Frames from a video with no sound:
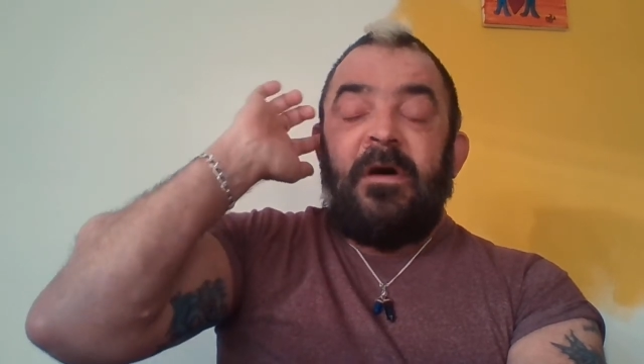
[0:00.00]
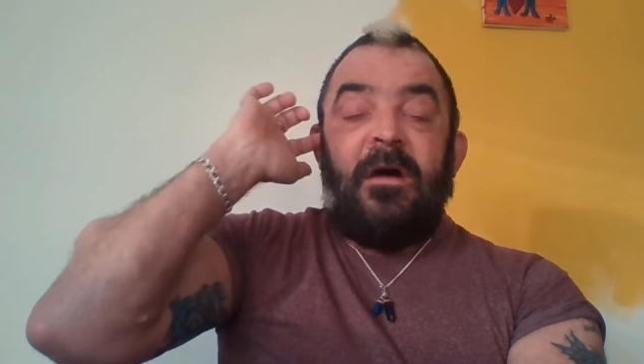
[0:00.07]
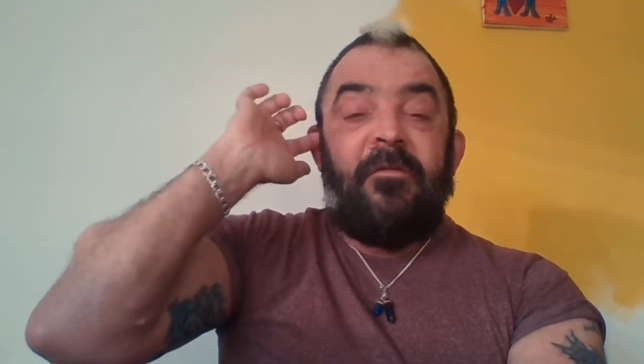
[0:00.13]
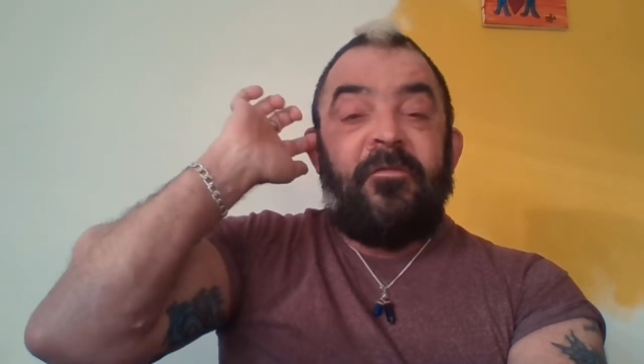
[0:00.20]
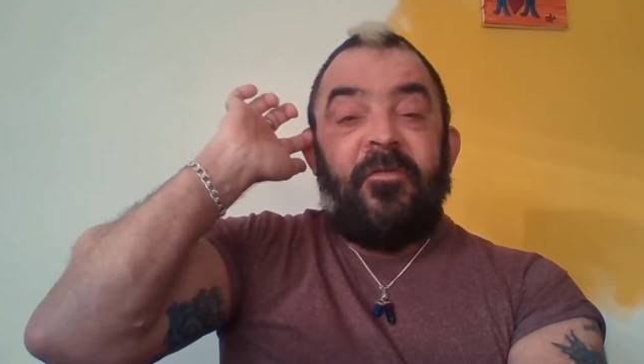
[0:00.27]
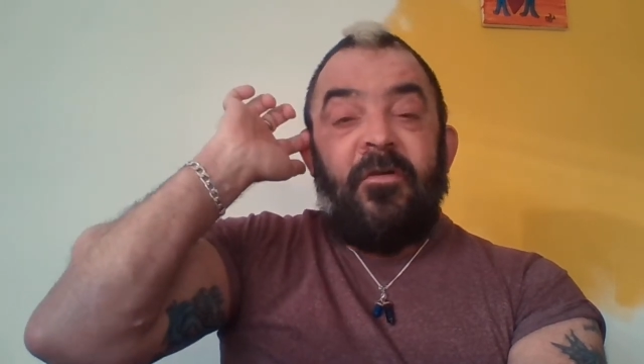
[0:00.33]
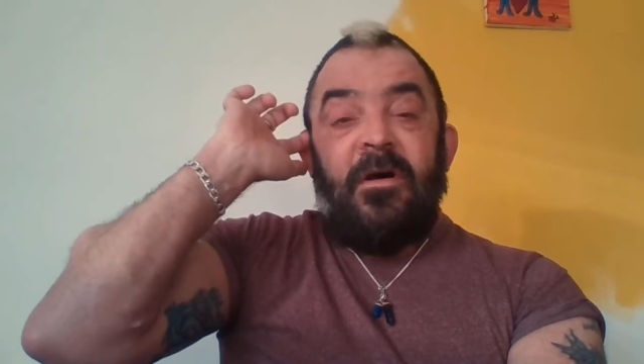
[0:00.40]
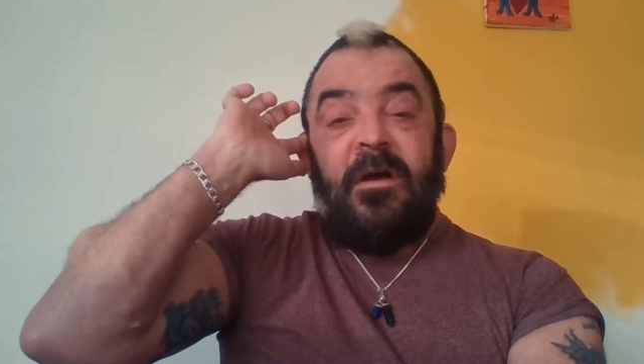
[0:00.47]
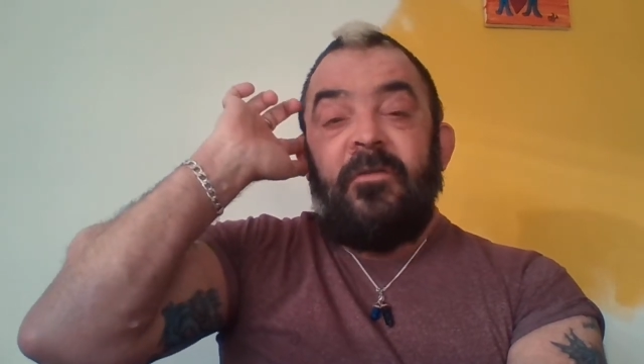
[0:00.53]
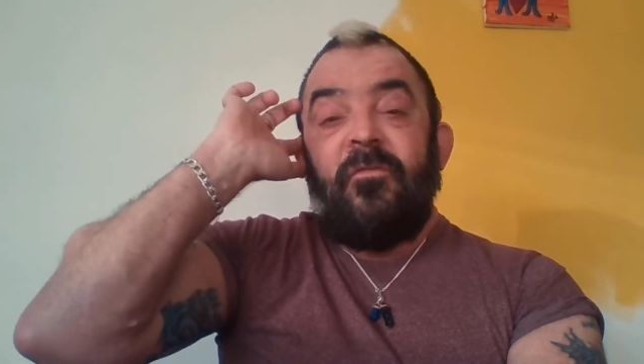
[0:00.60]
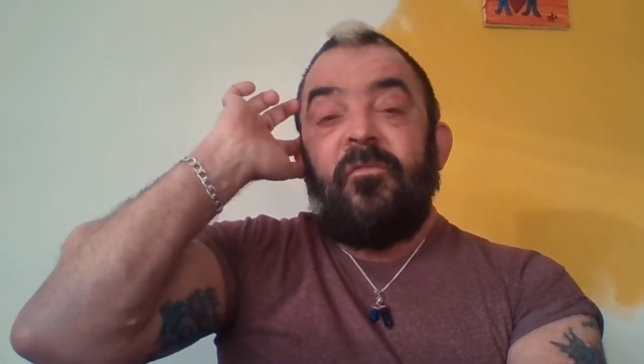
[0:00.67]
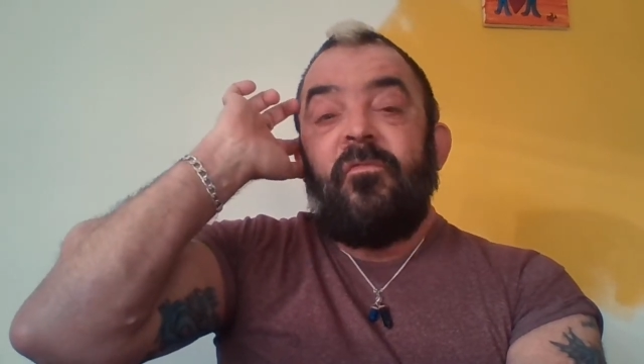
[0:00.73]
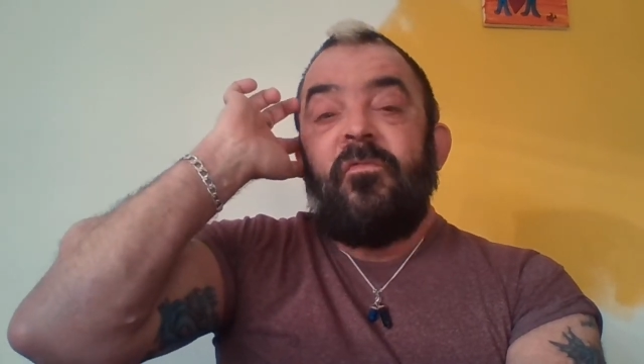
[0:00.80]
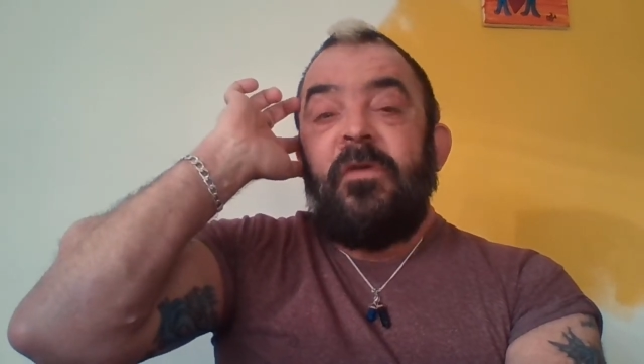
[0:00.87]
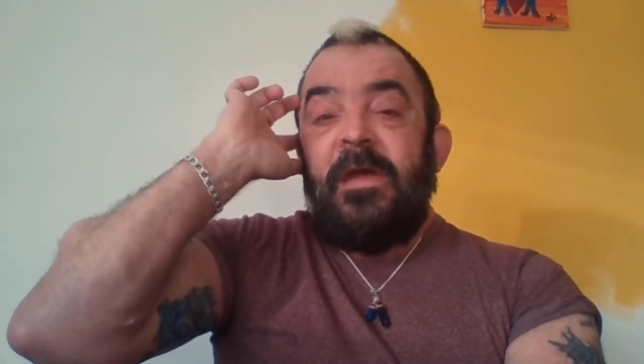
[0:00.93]
I've tried
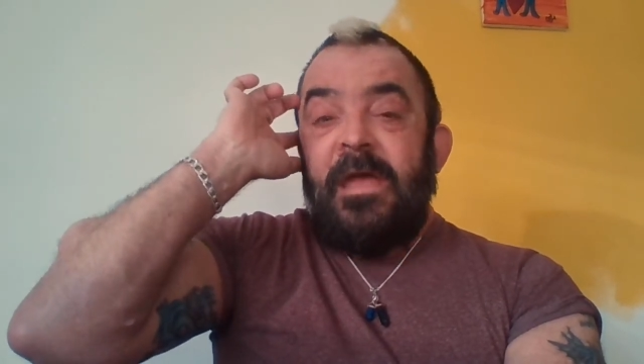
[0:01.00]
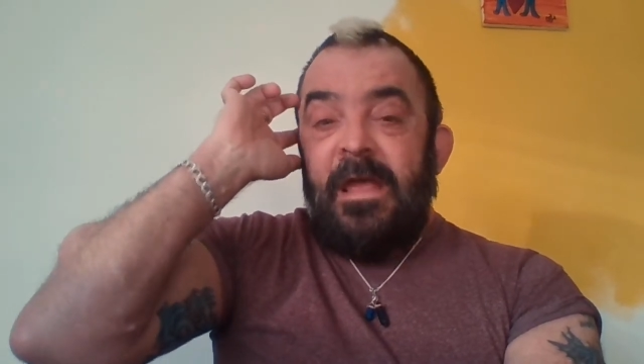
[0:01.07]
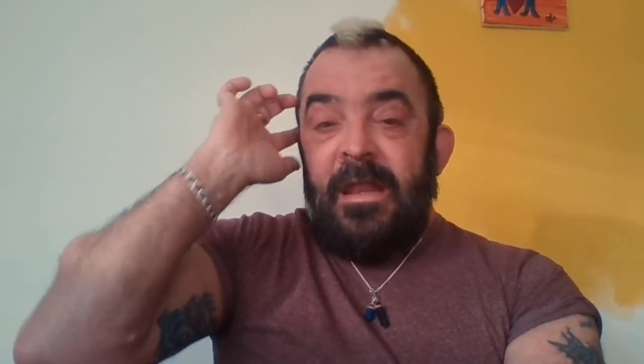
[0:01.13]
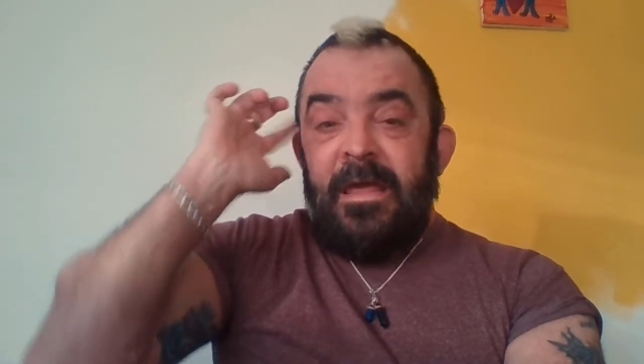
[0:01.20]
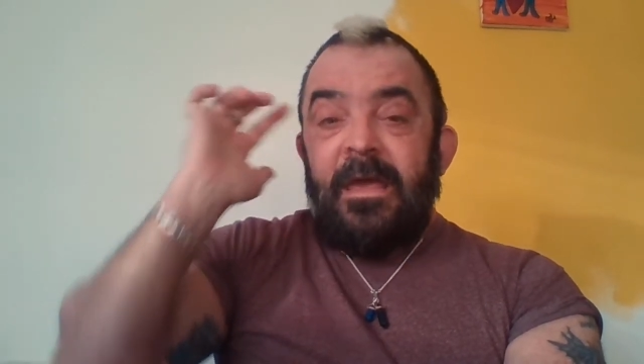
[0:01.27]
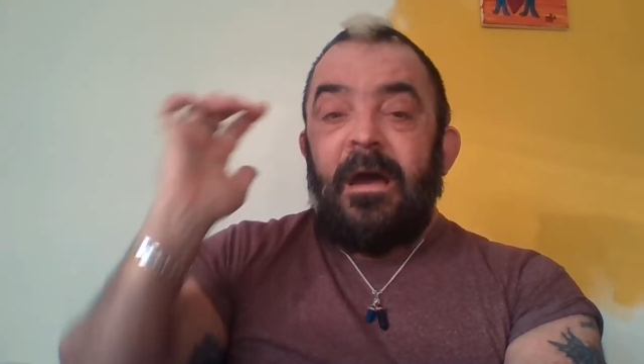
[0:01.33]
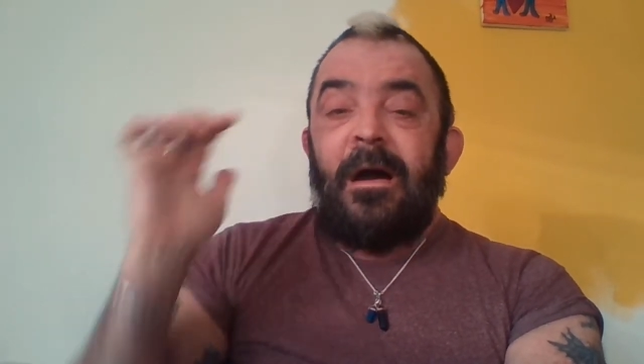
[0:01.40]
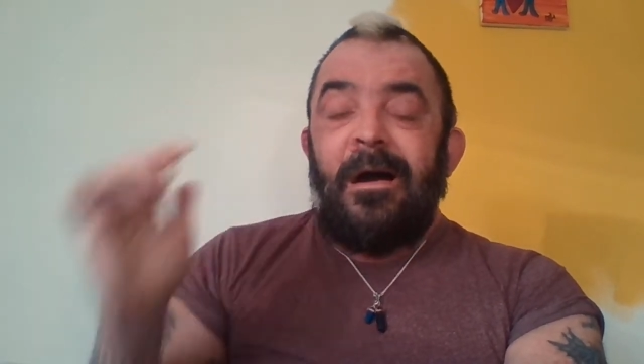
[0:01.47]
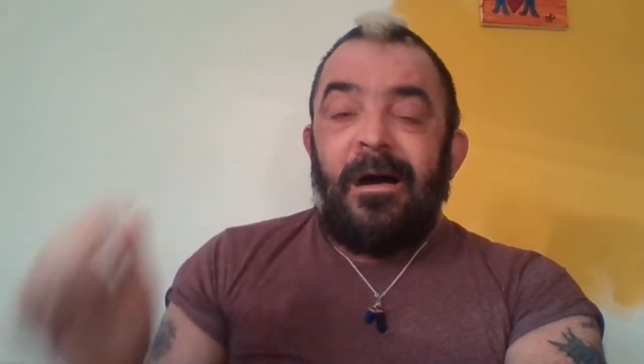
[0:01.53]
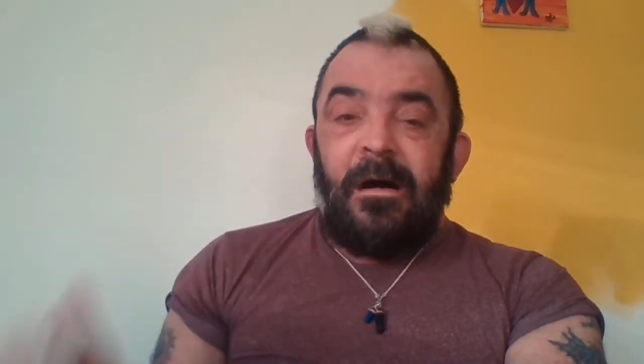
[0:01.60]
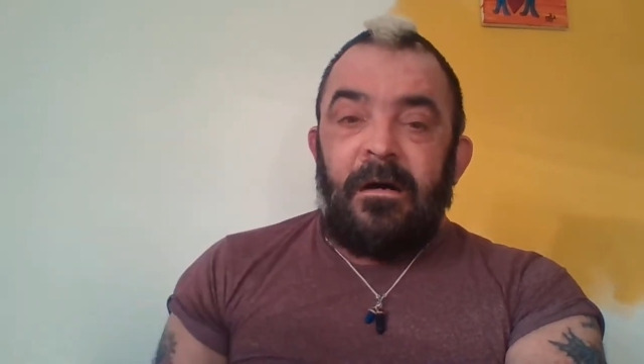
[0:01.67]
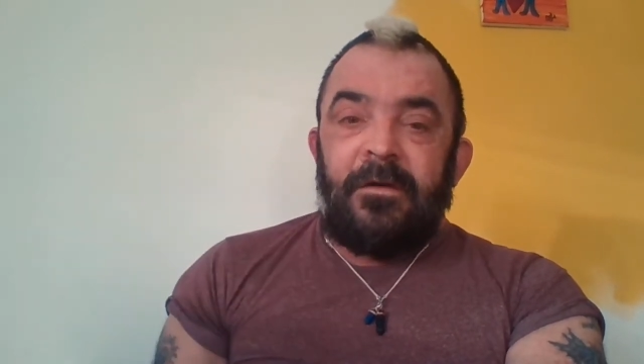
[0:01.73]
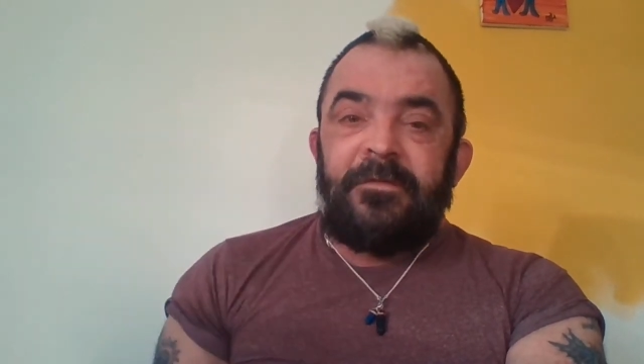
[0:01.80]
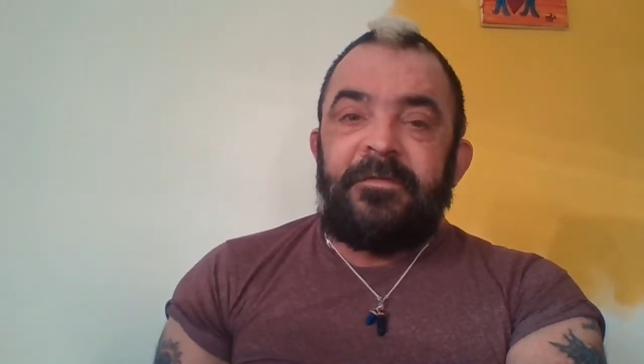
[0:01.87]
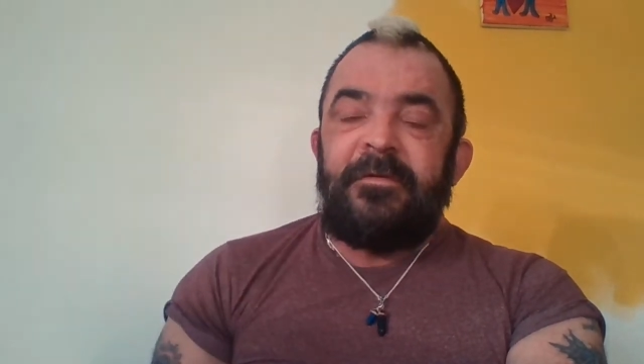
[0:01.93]
really
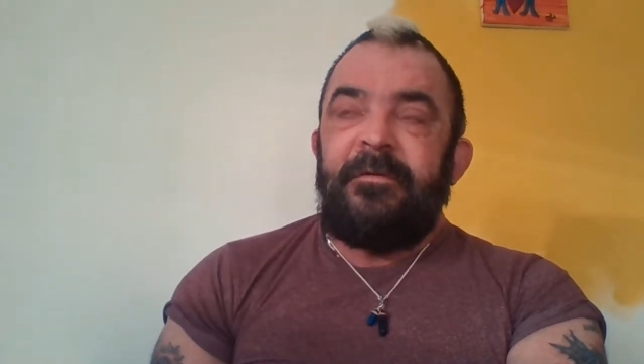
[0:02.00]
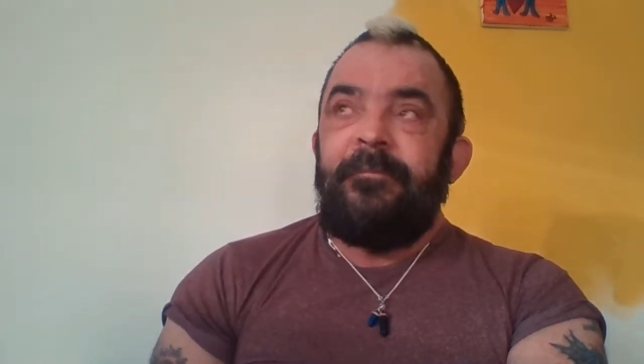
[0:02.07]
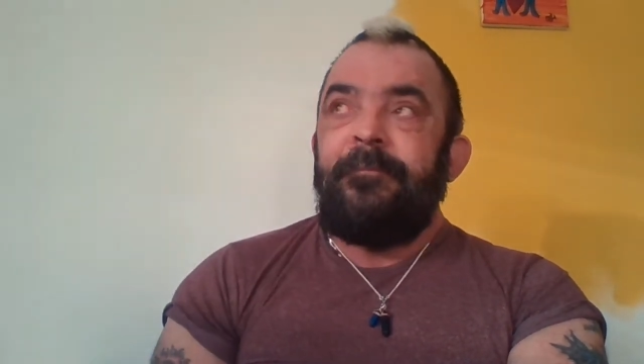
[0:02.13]
hard